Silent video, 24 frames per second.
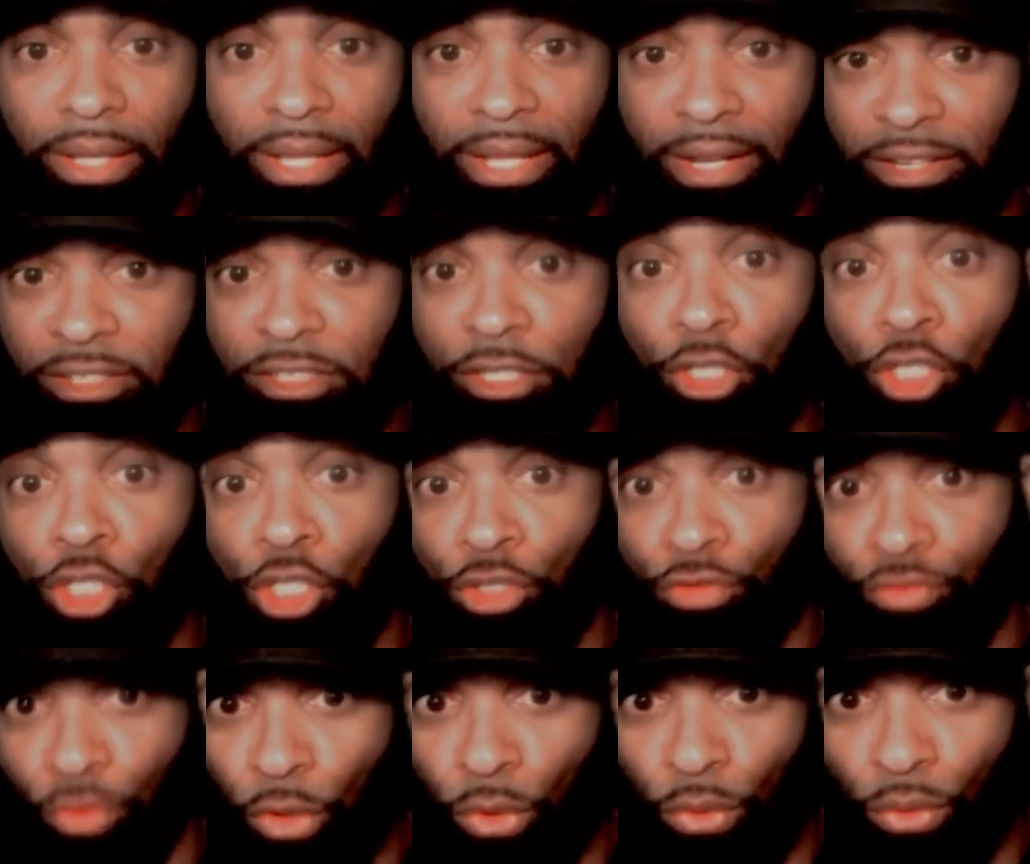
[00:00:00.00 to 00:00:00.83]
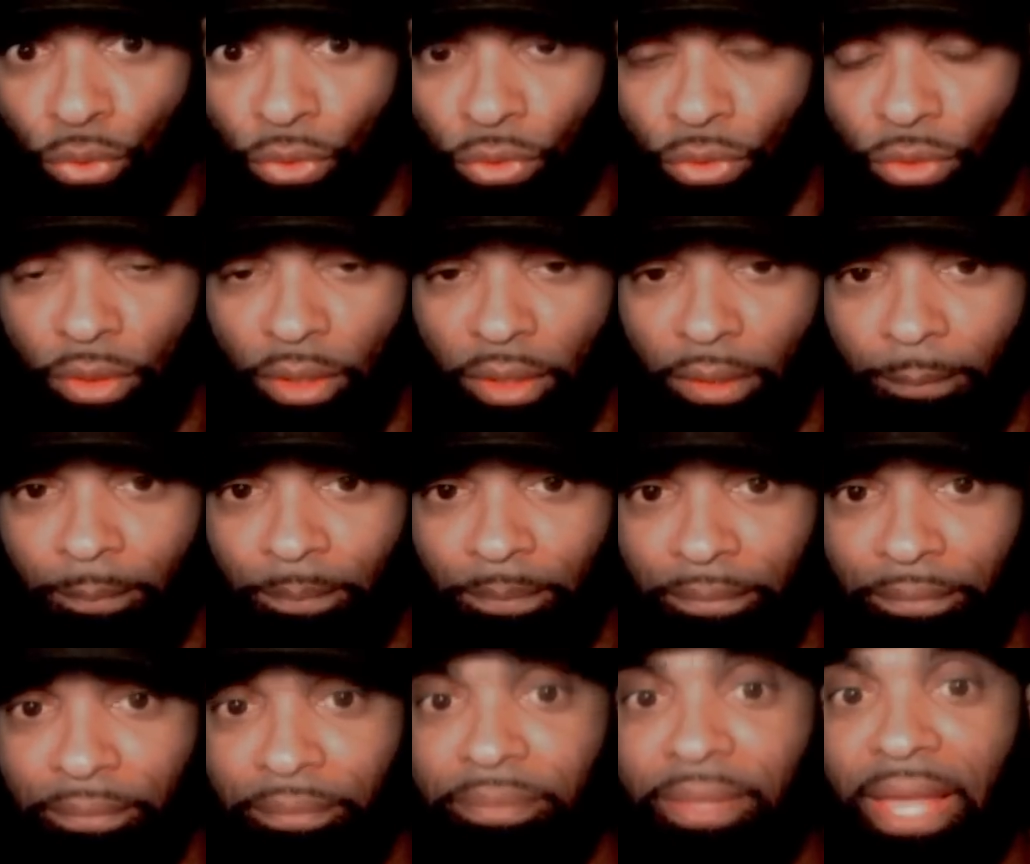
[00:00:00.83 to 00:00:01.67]
It is the truth
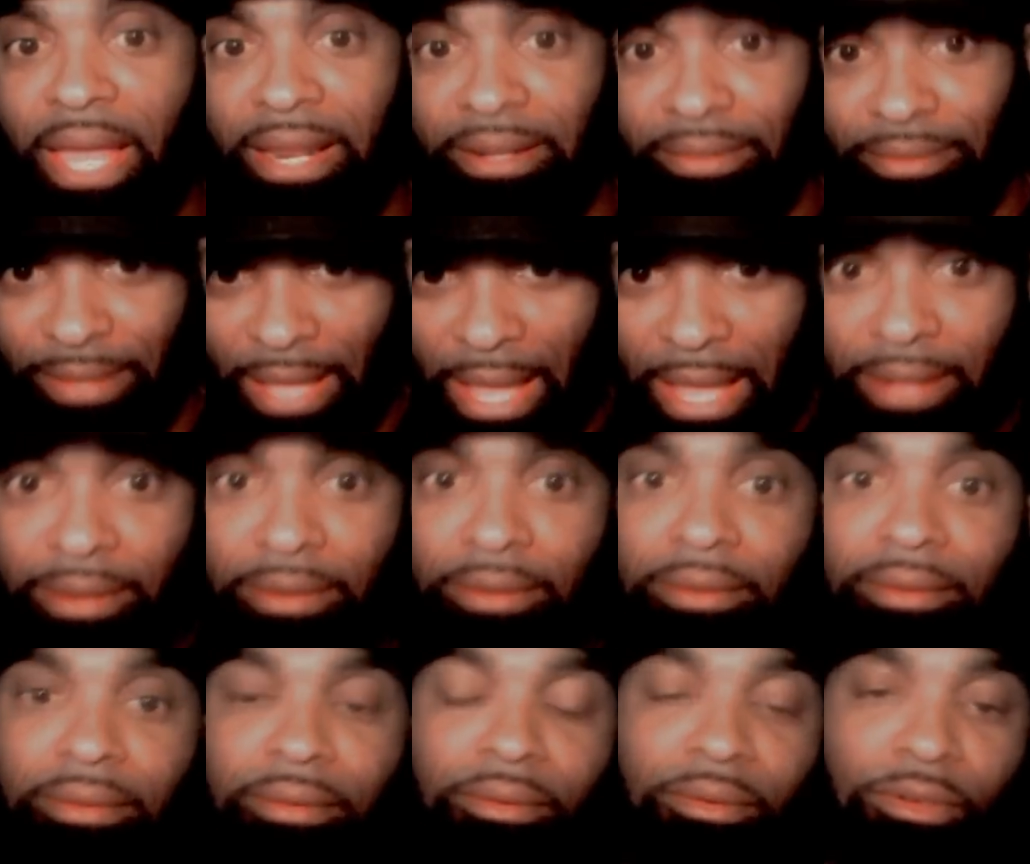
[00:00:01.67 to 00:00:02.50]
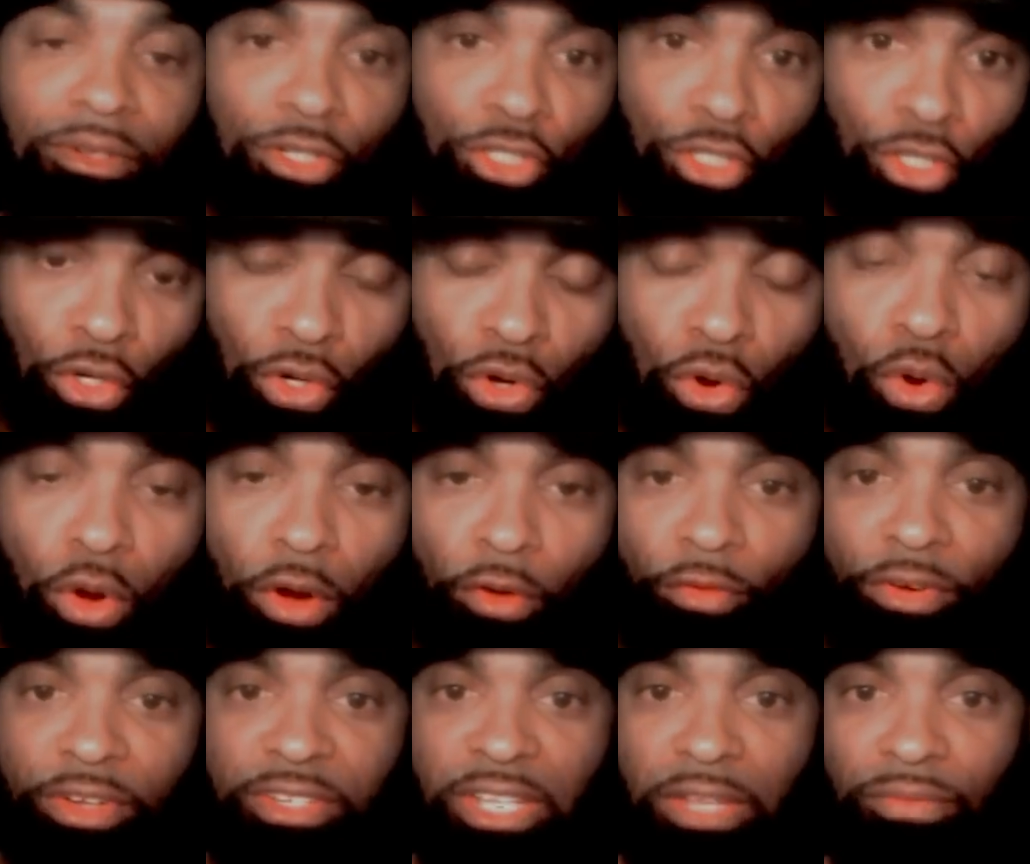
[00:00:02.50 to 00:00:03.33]
that, that
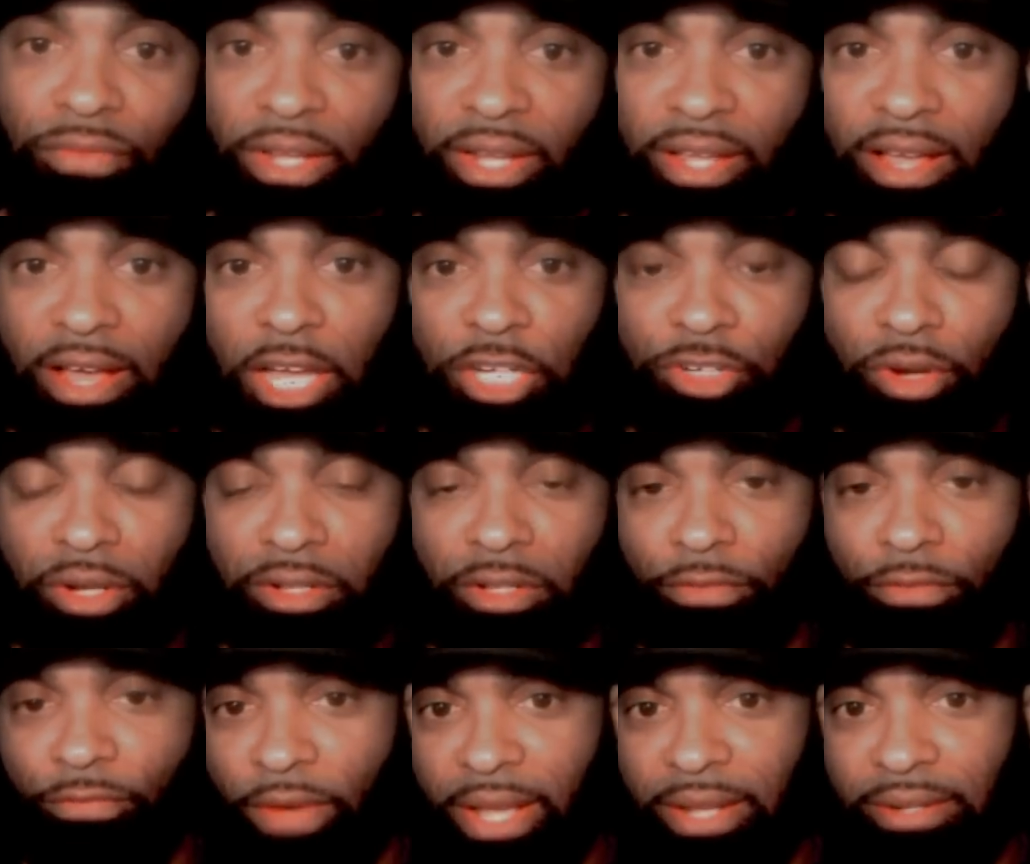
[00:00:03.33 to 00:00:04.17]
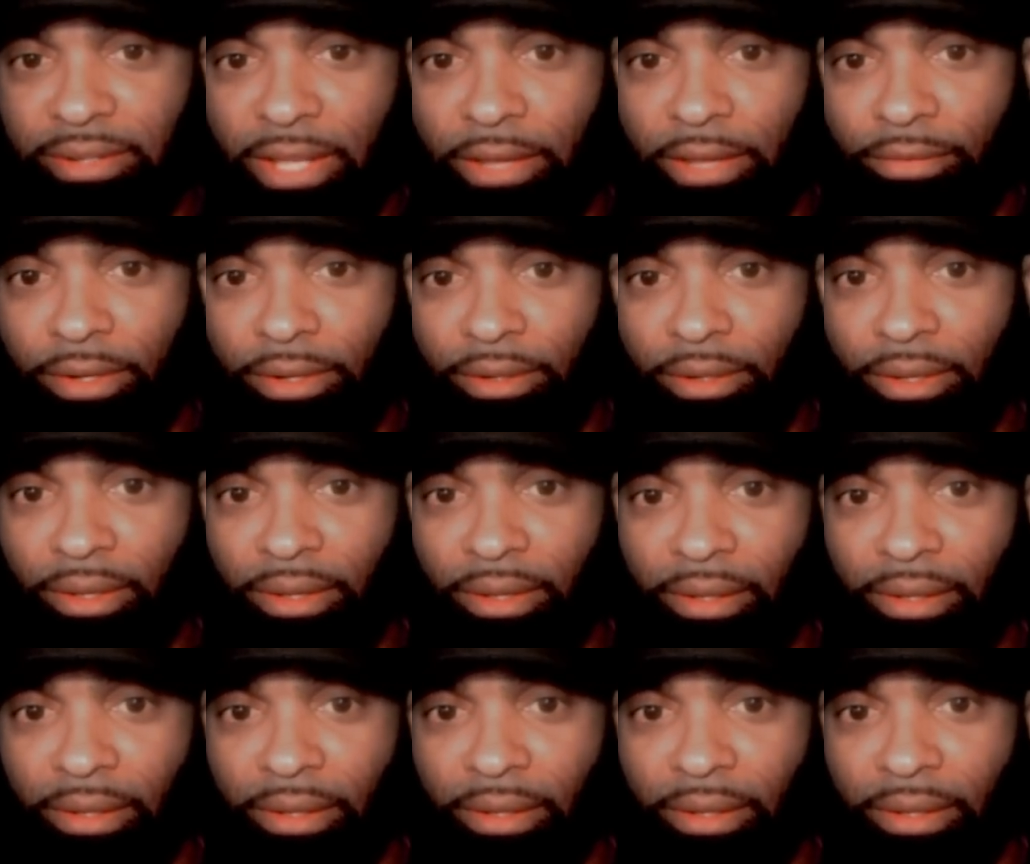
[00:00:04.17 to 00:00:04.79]
Shakur received the contract to fight Devin